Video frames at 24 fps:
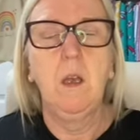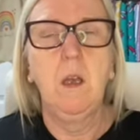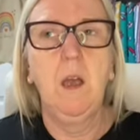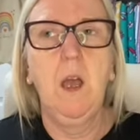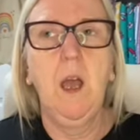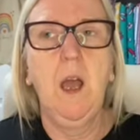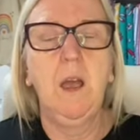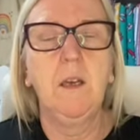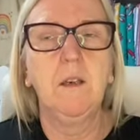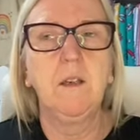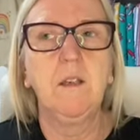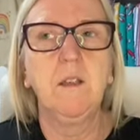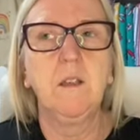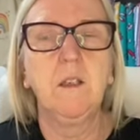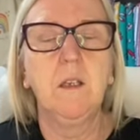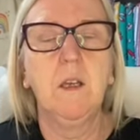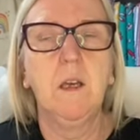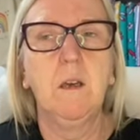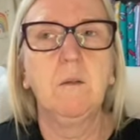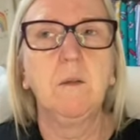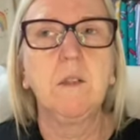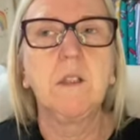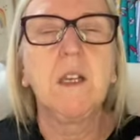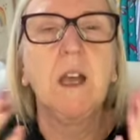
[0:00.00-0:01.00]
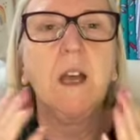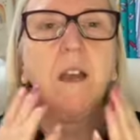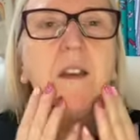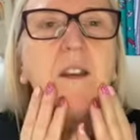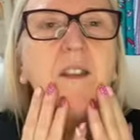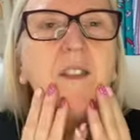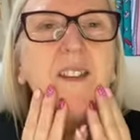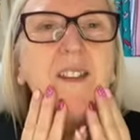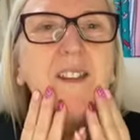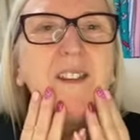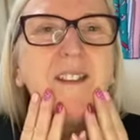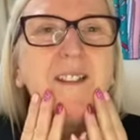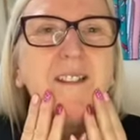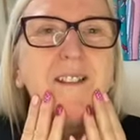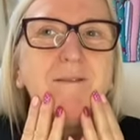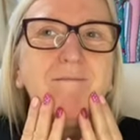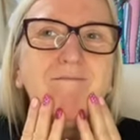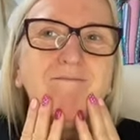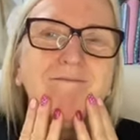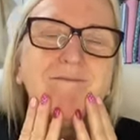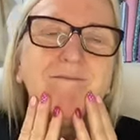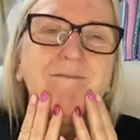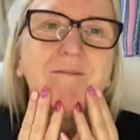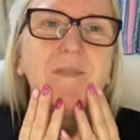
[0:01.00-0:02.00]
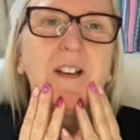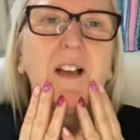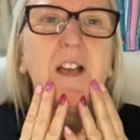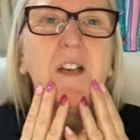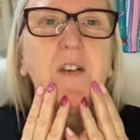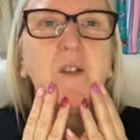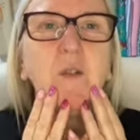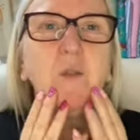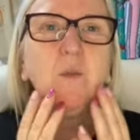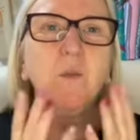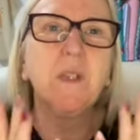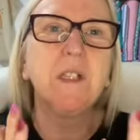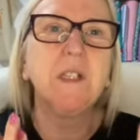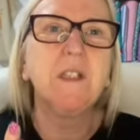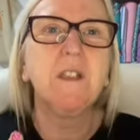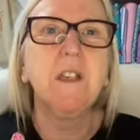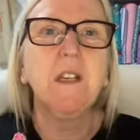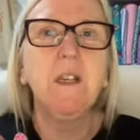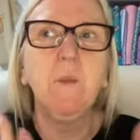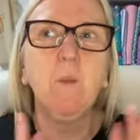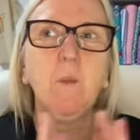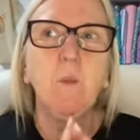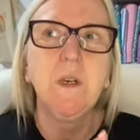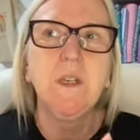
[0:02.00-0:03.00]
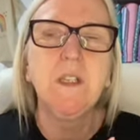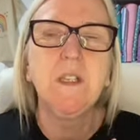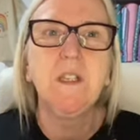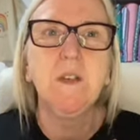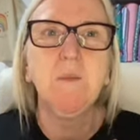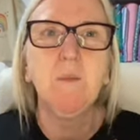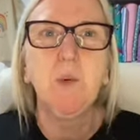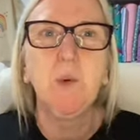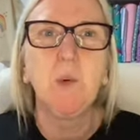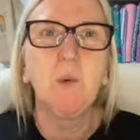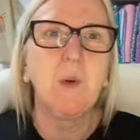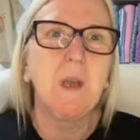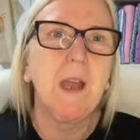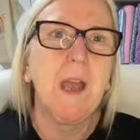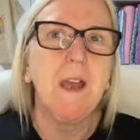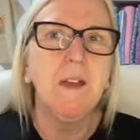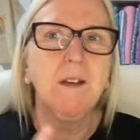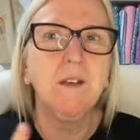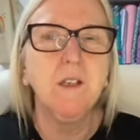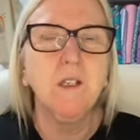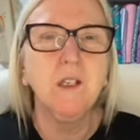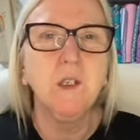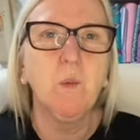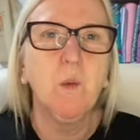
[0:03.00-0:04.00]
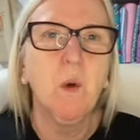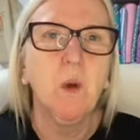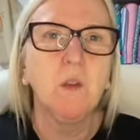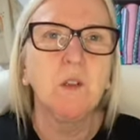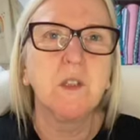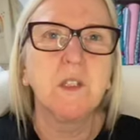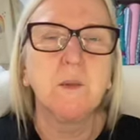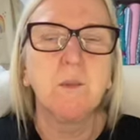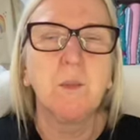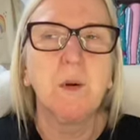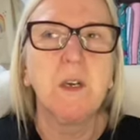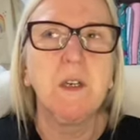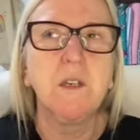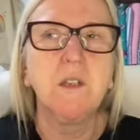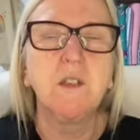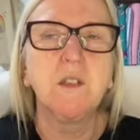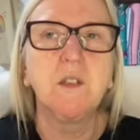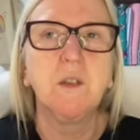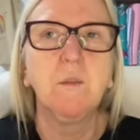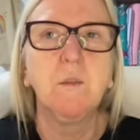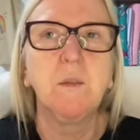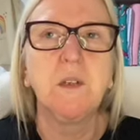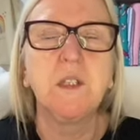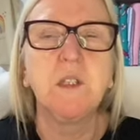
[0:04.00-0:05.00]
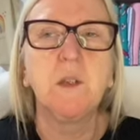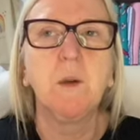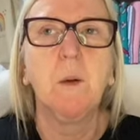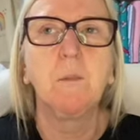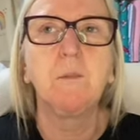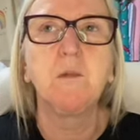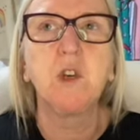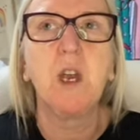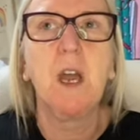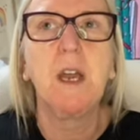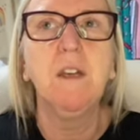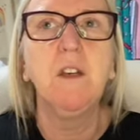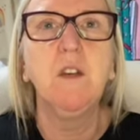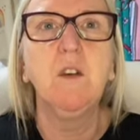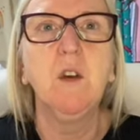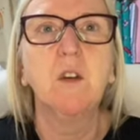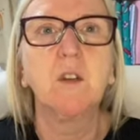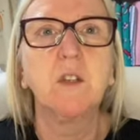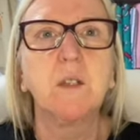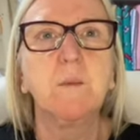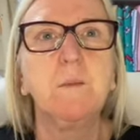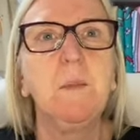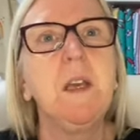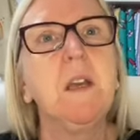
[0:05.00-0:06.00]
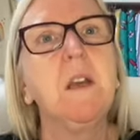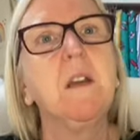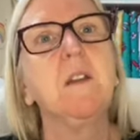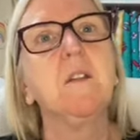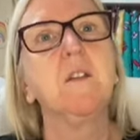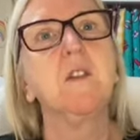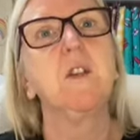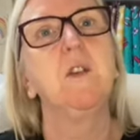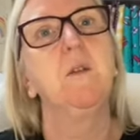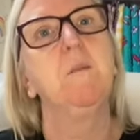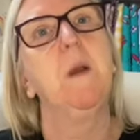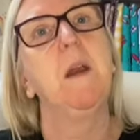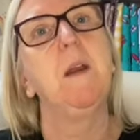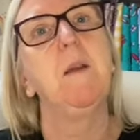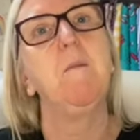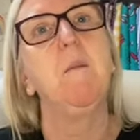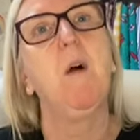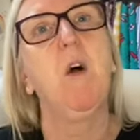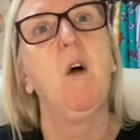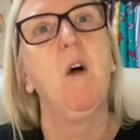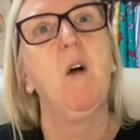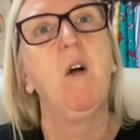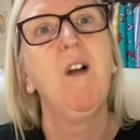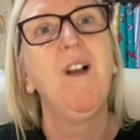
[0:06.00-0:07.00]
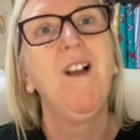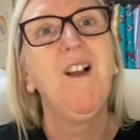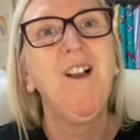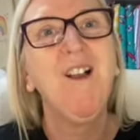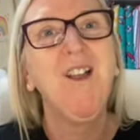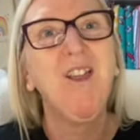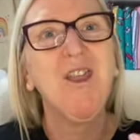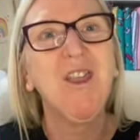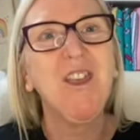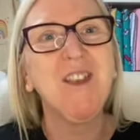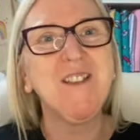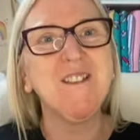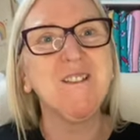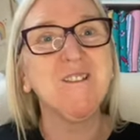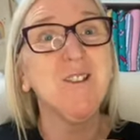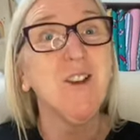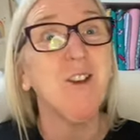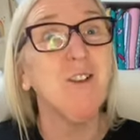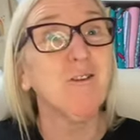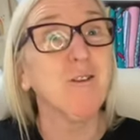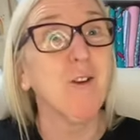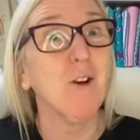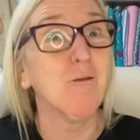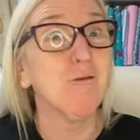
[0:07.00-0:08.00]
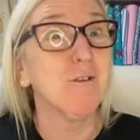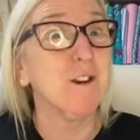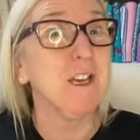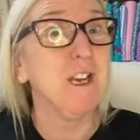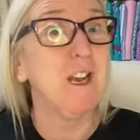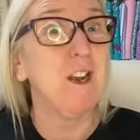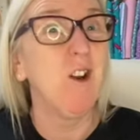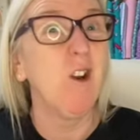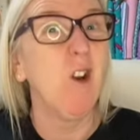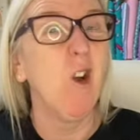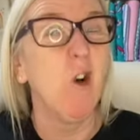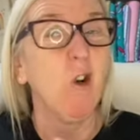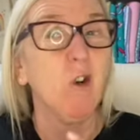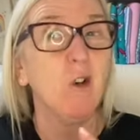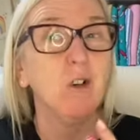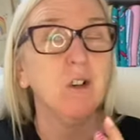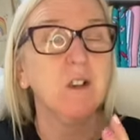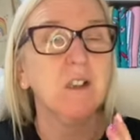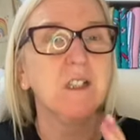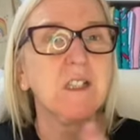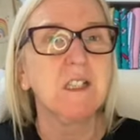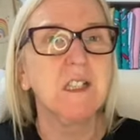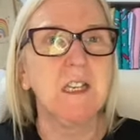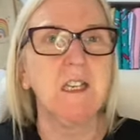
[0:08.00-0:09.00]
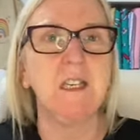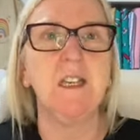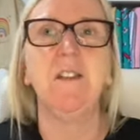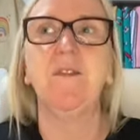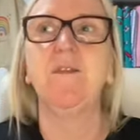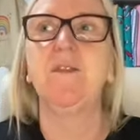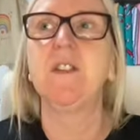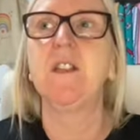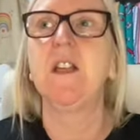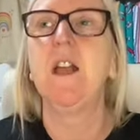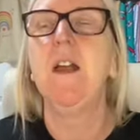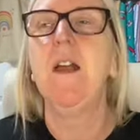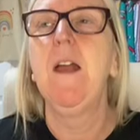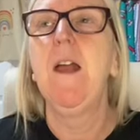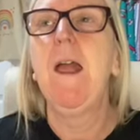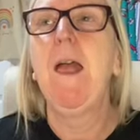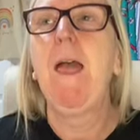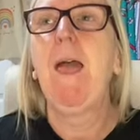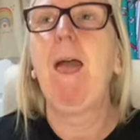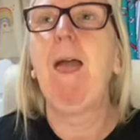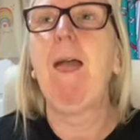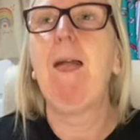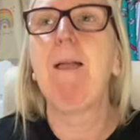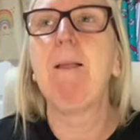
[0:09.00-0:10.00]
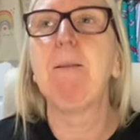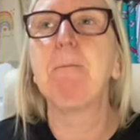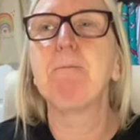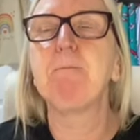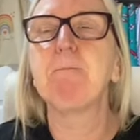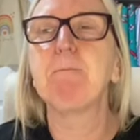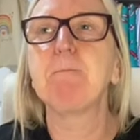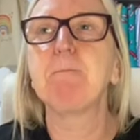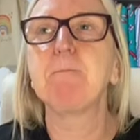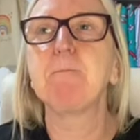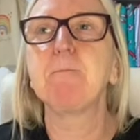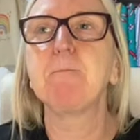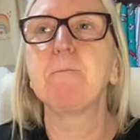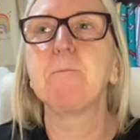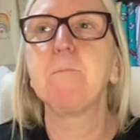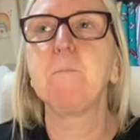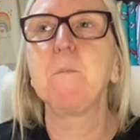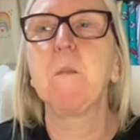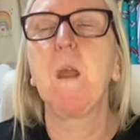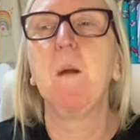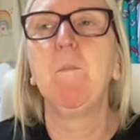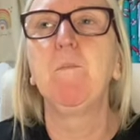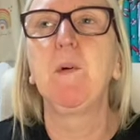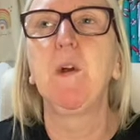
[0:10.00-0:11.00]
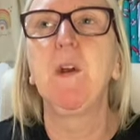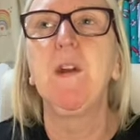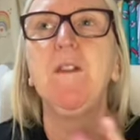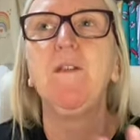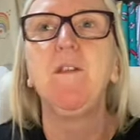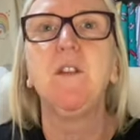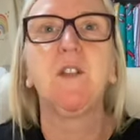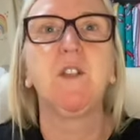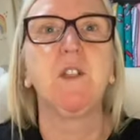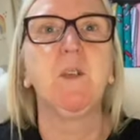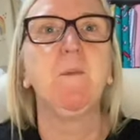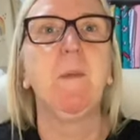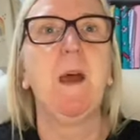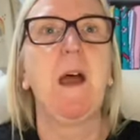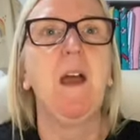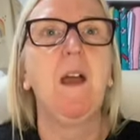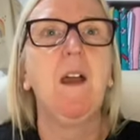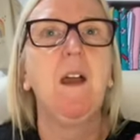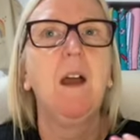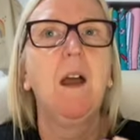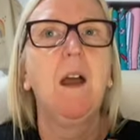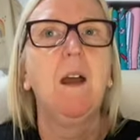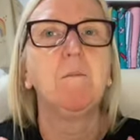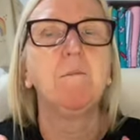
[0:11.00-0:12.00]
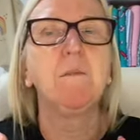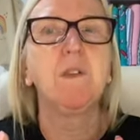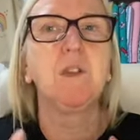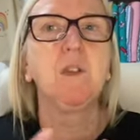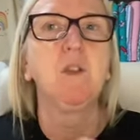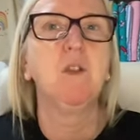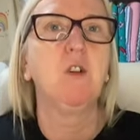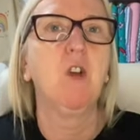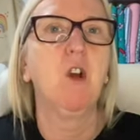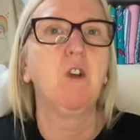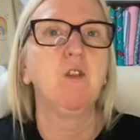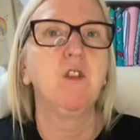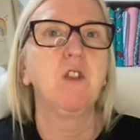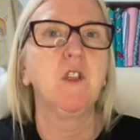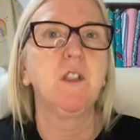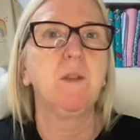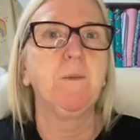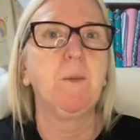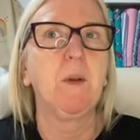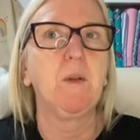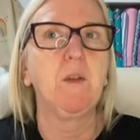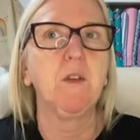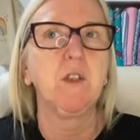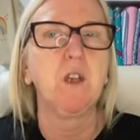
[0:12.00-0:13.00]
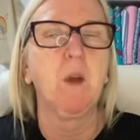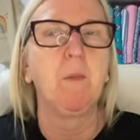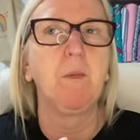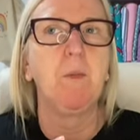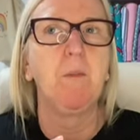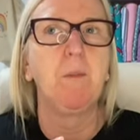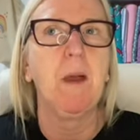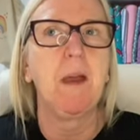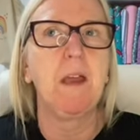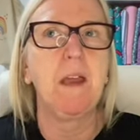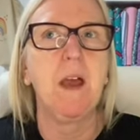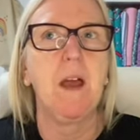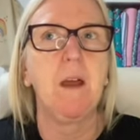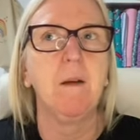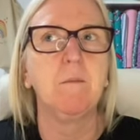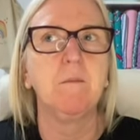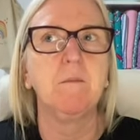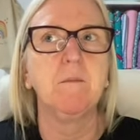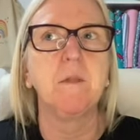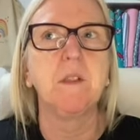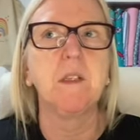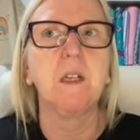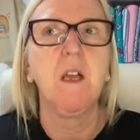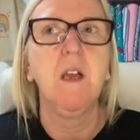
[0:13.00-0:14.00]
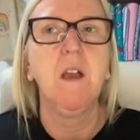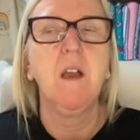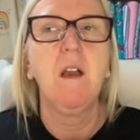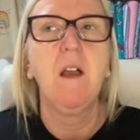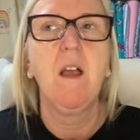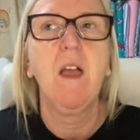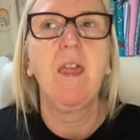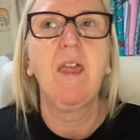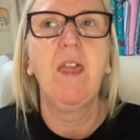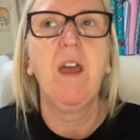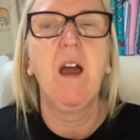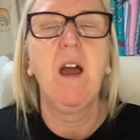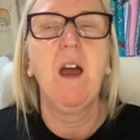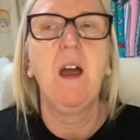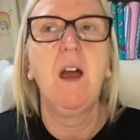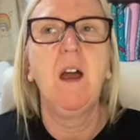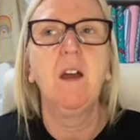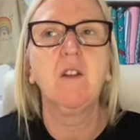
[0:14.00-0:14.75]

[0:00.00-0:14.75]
and I was kind of thinking, I know we're still in winter, but we're heading towards spring and summer, so I'm trying not to make too many more things that have got really long sleeves. But in the summer, I'm so conscious about the top of my arms that I